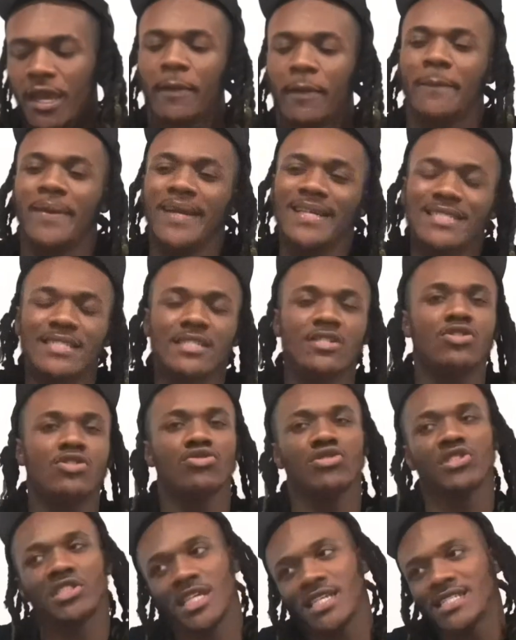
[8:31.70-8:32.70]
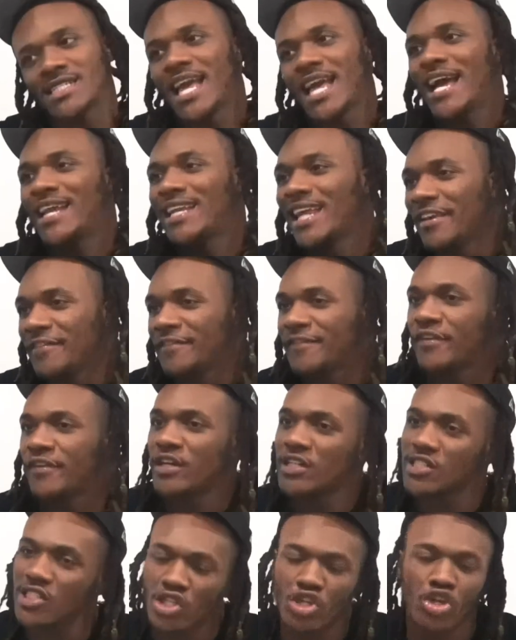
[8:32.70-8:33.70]
Bitches who just got their
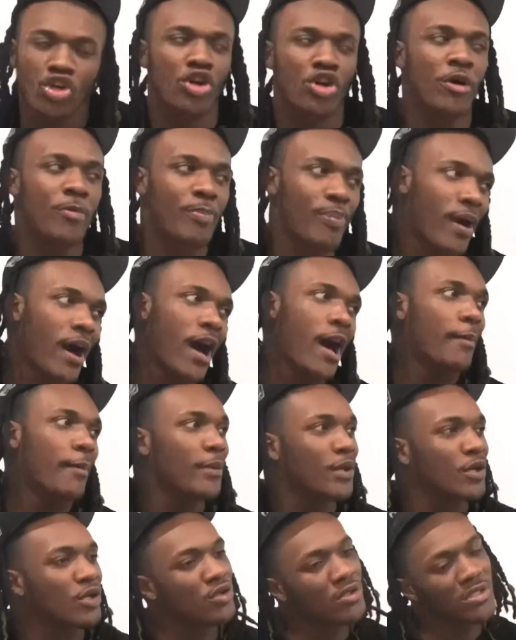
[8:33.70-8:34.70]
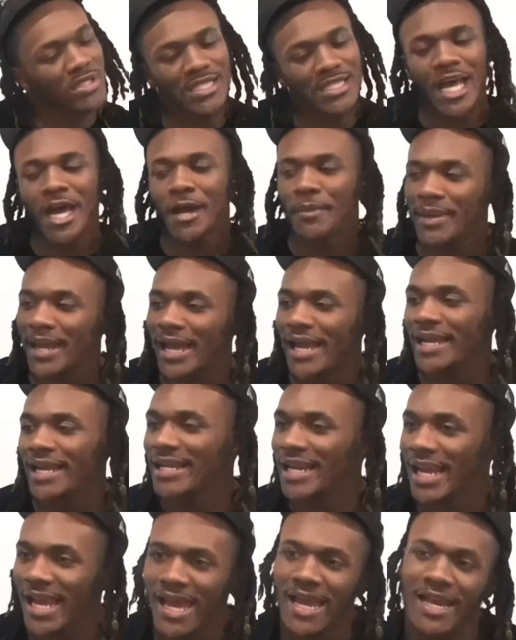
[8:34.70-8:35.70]
first little apartment or something
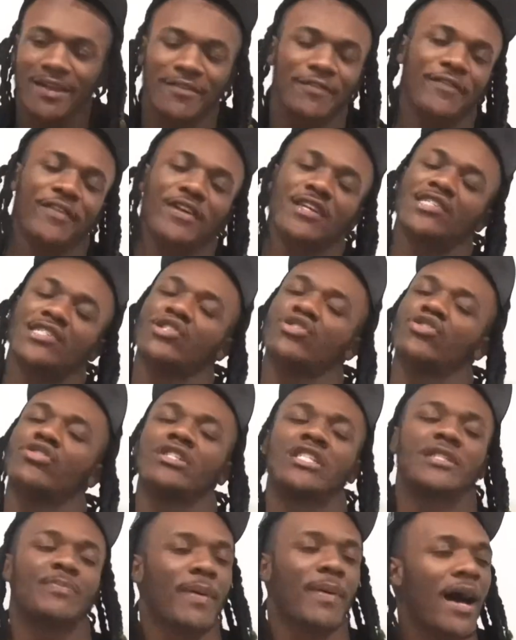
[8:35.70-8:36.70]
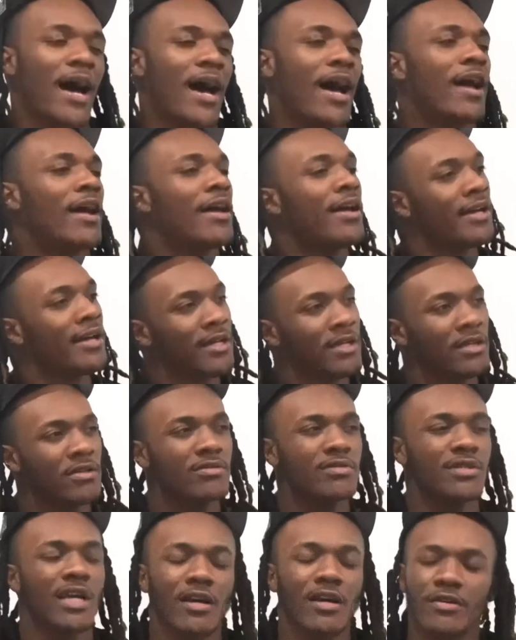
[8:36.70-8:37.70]
like that, first little spot,
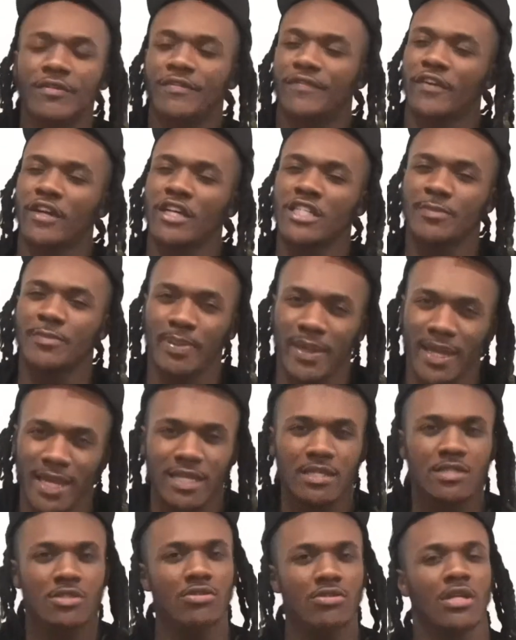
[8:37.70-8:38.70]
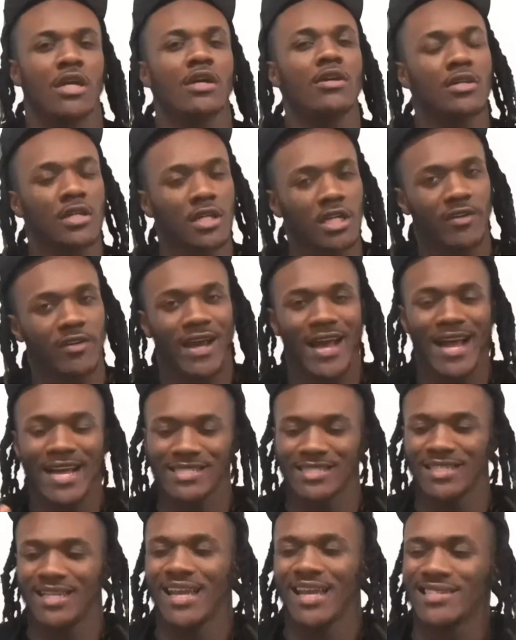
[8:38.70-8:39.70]
you know, first place, you know,
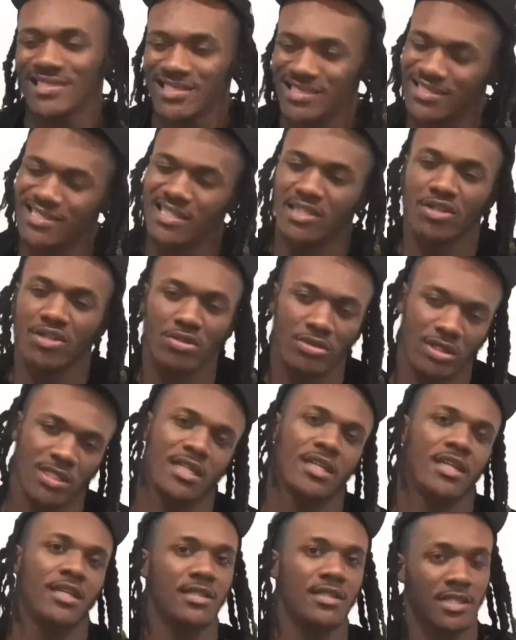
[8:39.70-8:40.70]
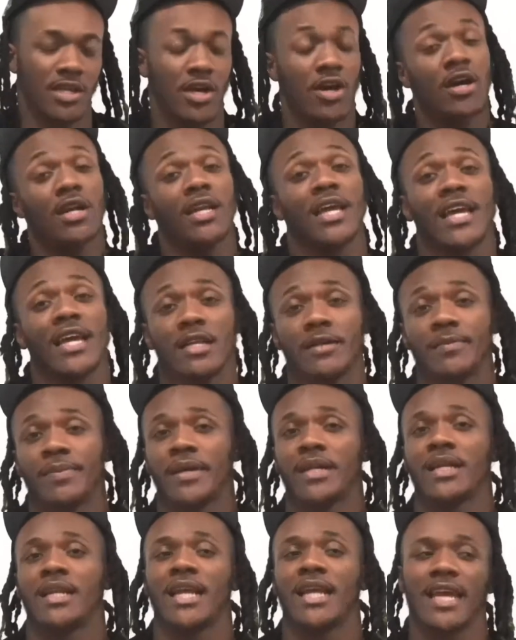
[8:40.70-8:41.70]
congratulations, salute to, to all the
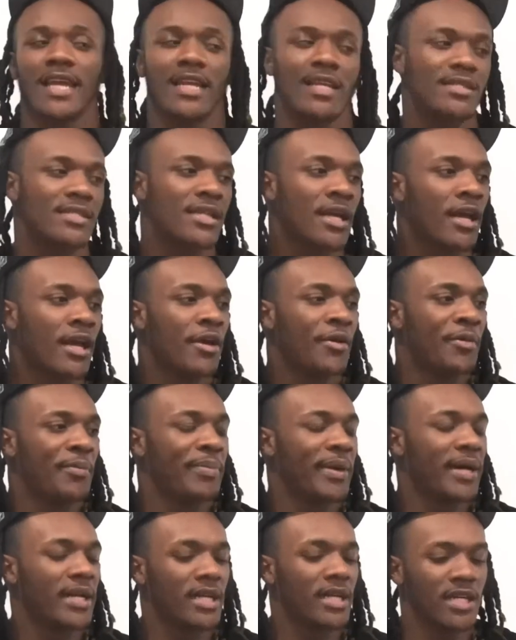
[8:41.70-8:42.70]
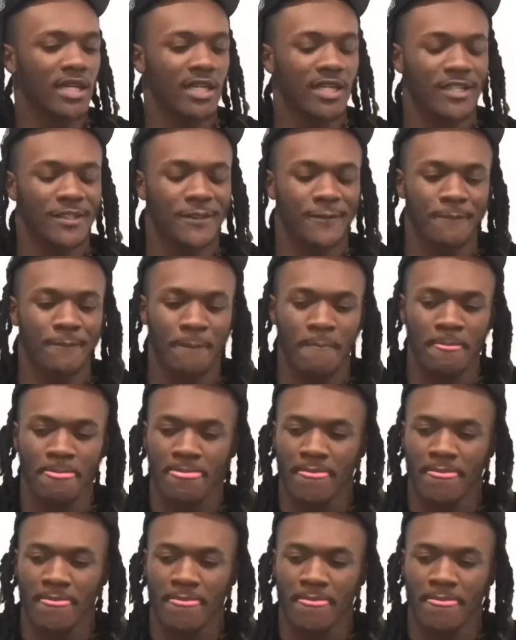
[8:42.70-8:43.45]
independent ladies. But, um,